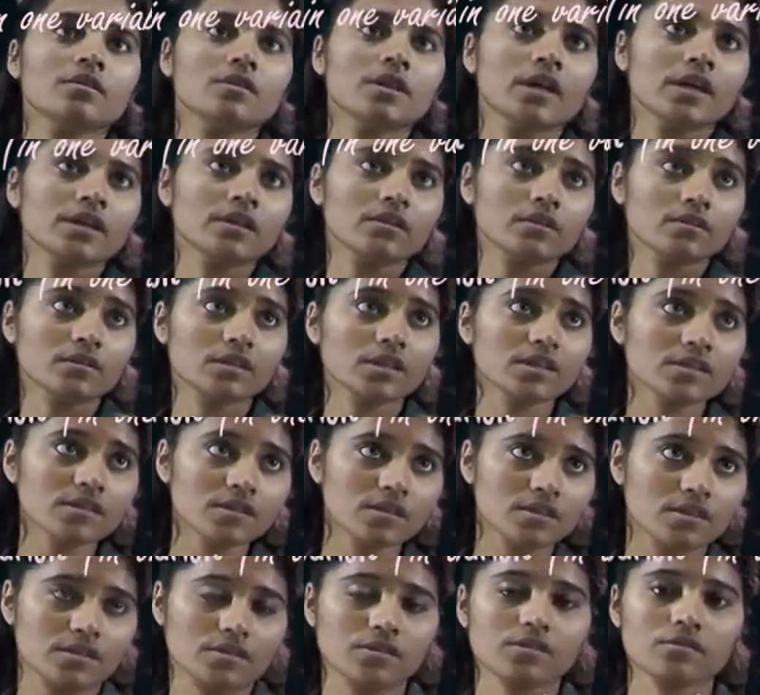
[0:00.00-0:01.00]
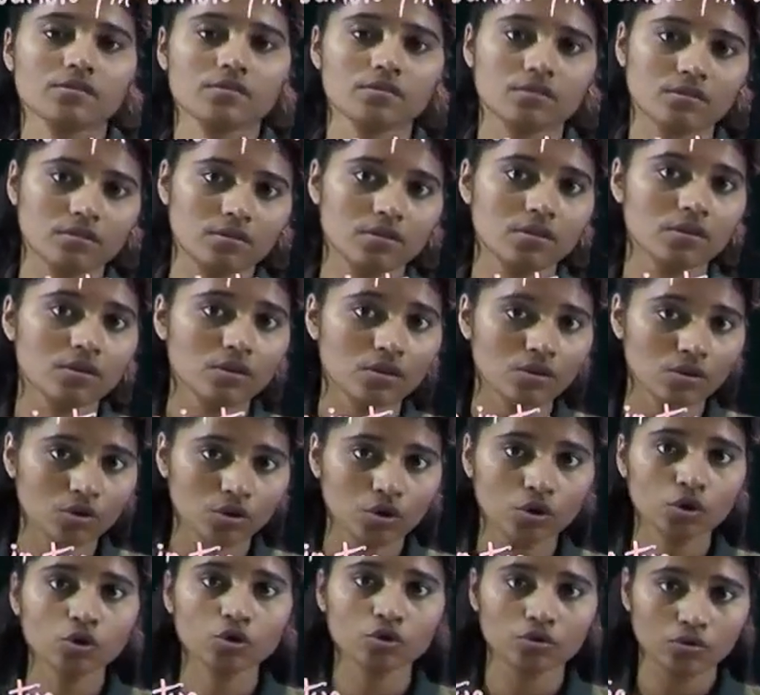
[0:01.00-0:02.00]
that this is
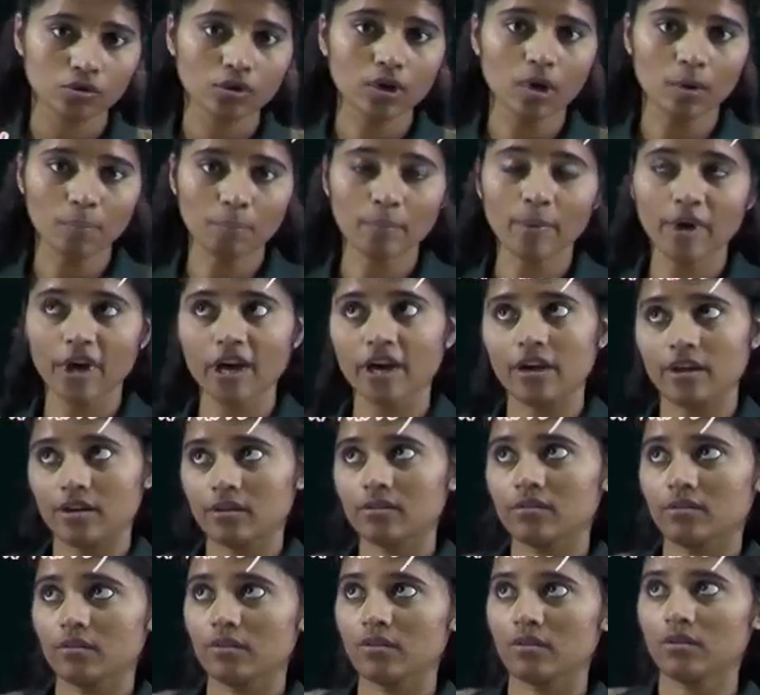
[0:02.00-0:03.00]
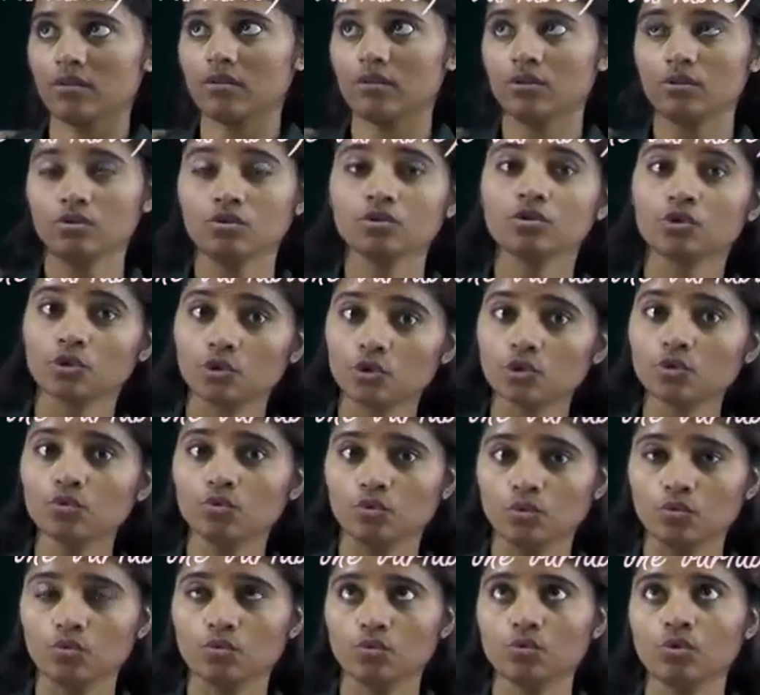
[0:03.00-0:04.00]
a pair,
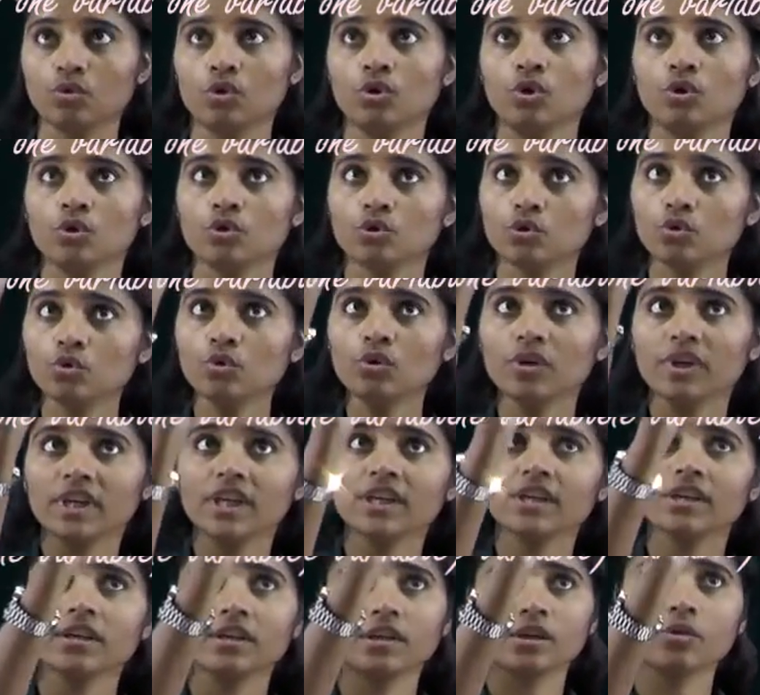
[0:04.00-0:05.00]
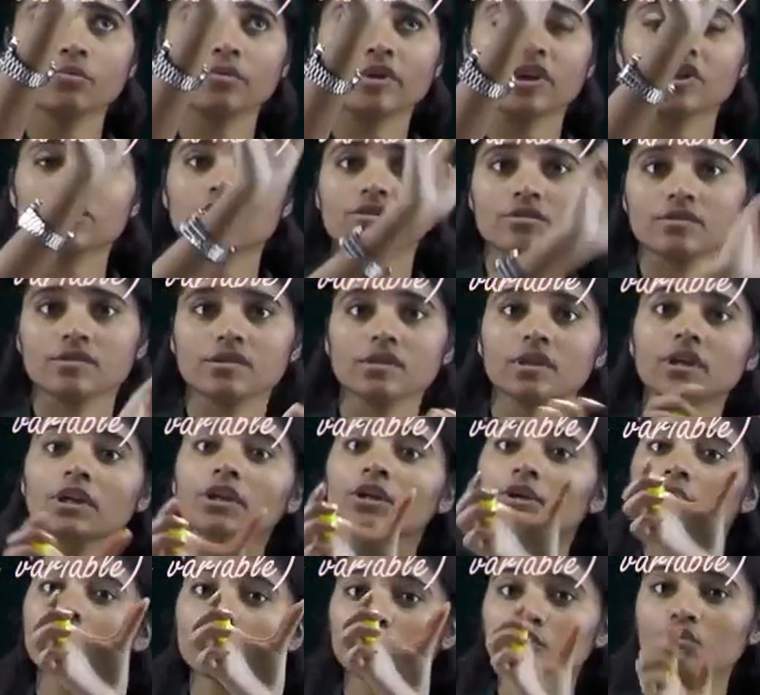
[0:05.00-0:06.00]
two linear equations
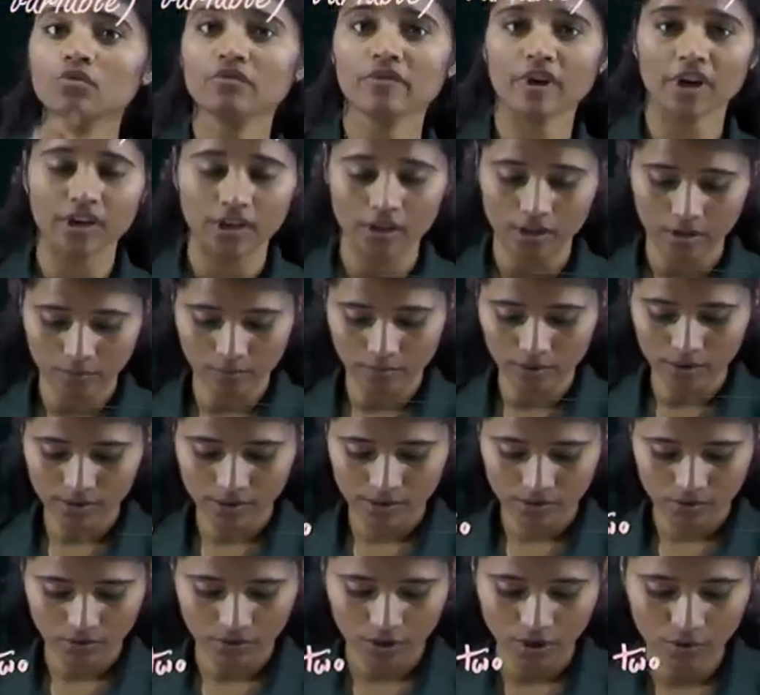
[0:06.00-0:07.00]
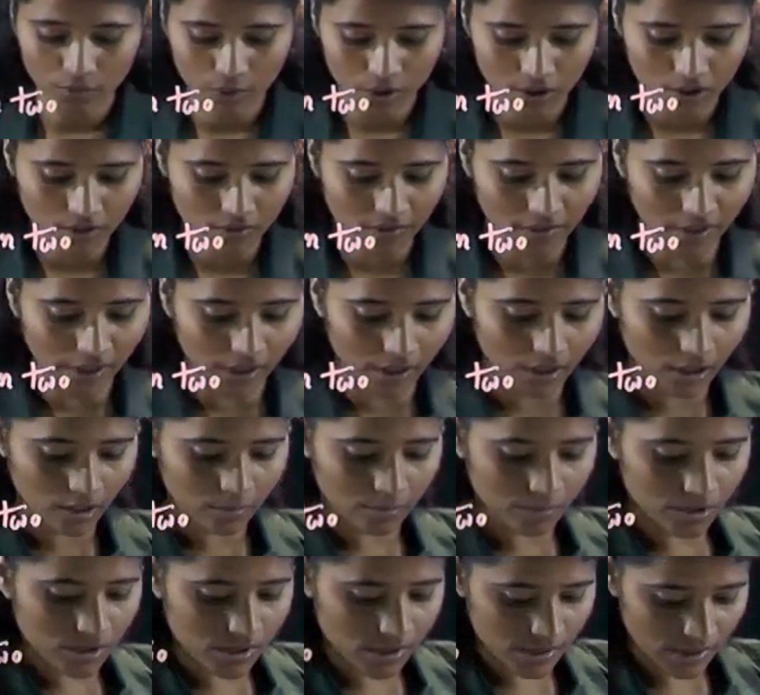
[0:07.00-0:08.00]
in two variables. Okay, what are the
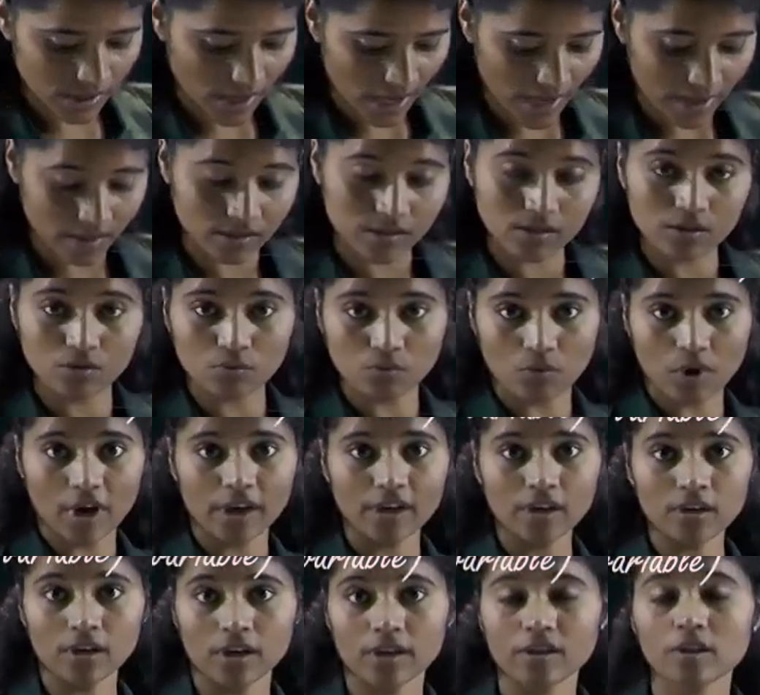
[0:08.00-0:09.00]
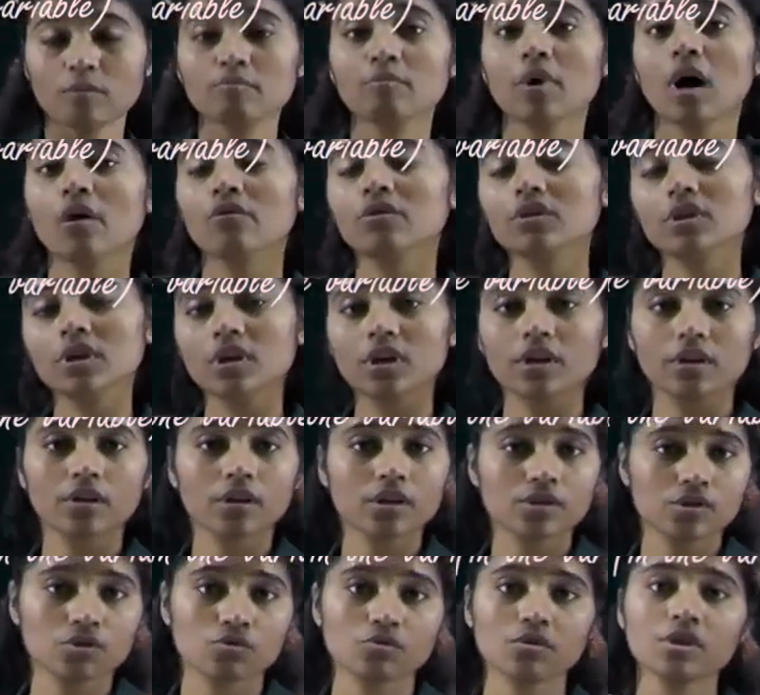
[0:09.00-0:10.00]
variables? X and y, and the power they are
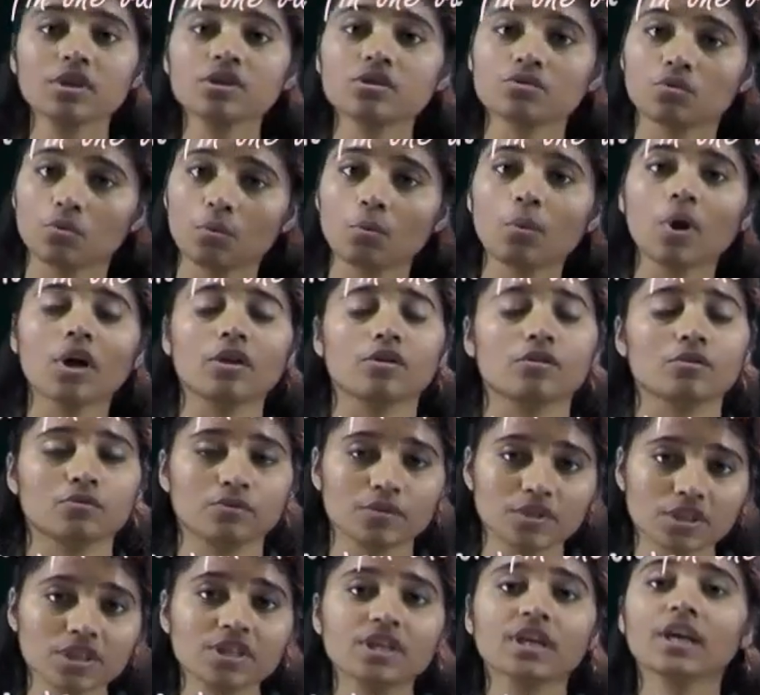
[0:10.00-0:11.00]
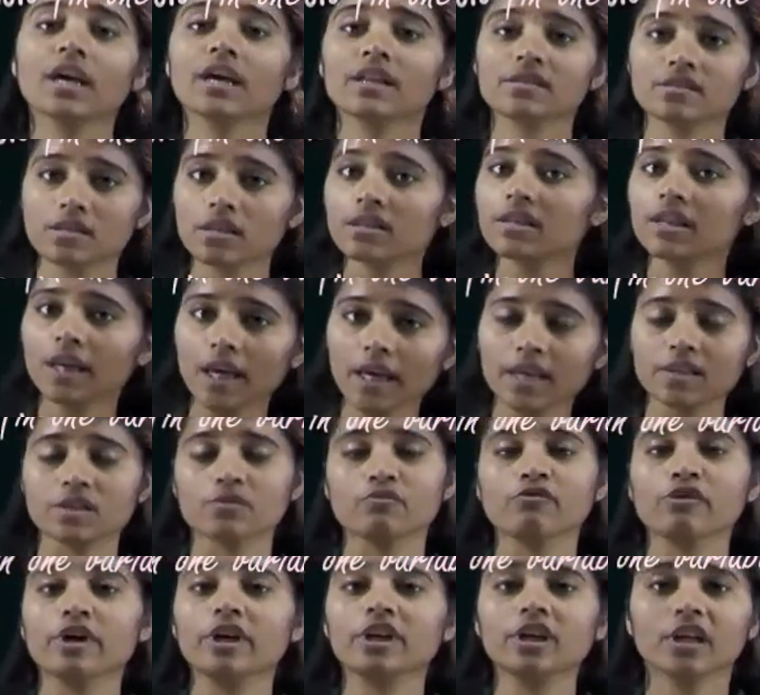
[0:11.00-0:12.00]
raised to is 1, which indicates that
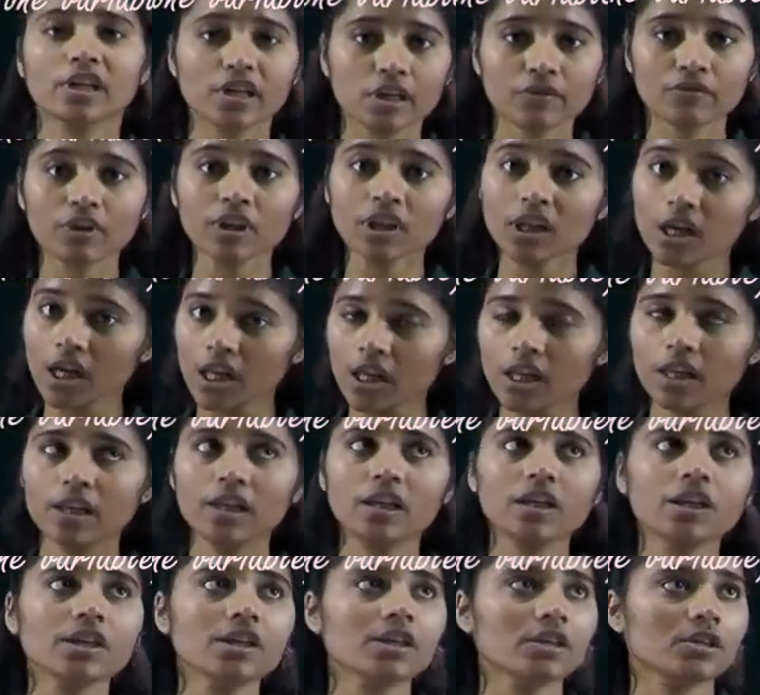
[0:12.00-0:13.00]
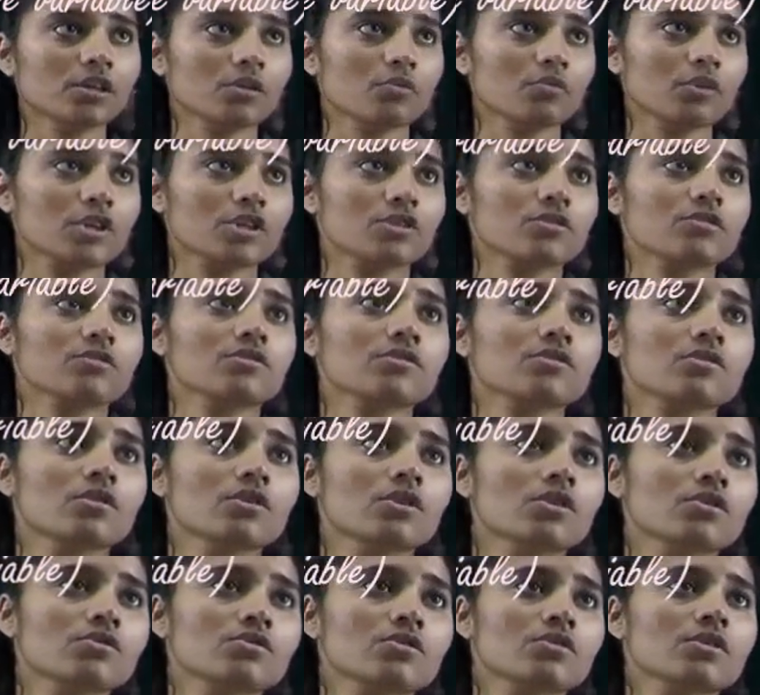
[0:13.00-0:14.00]
yes, we are dealing with linear equations.
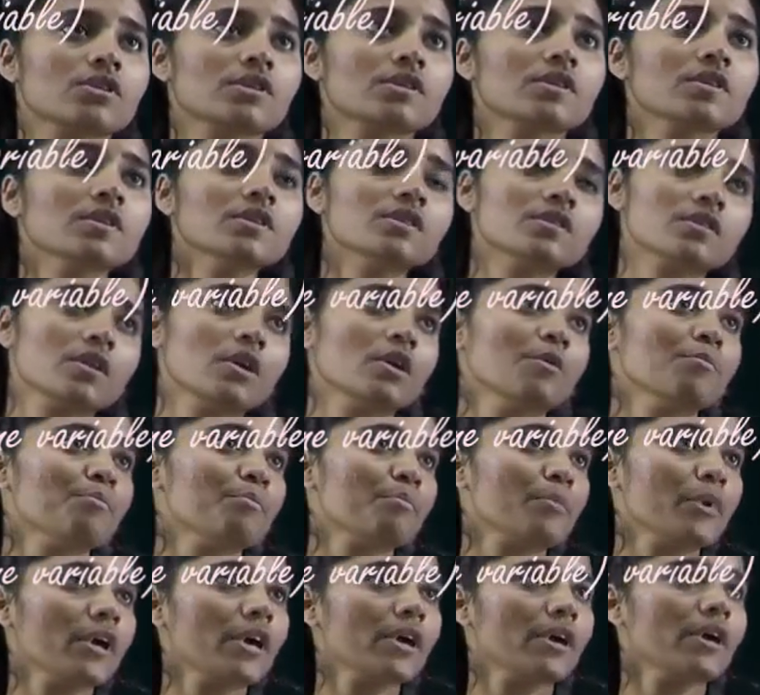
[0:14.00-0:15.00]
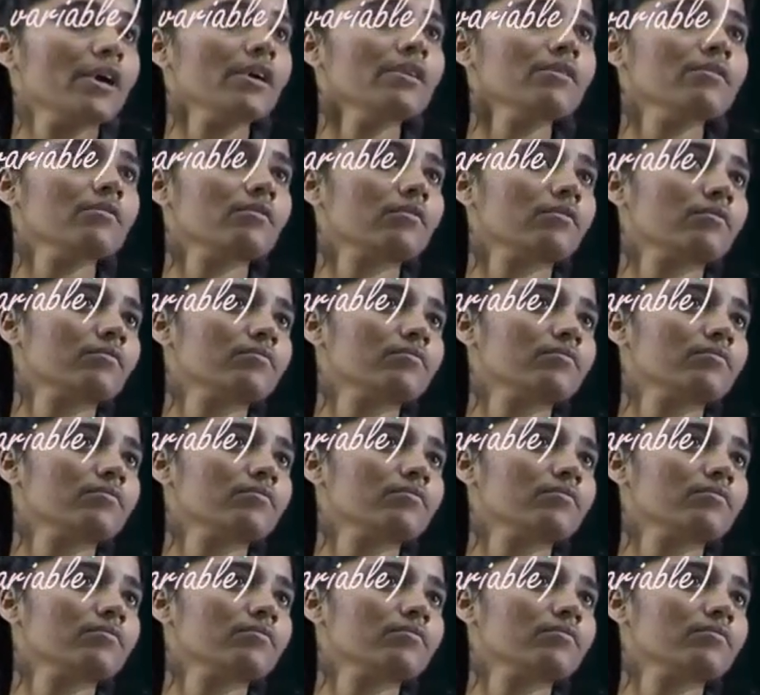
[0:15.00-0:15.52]
So this is pair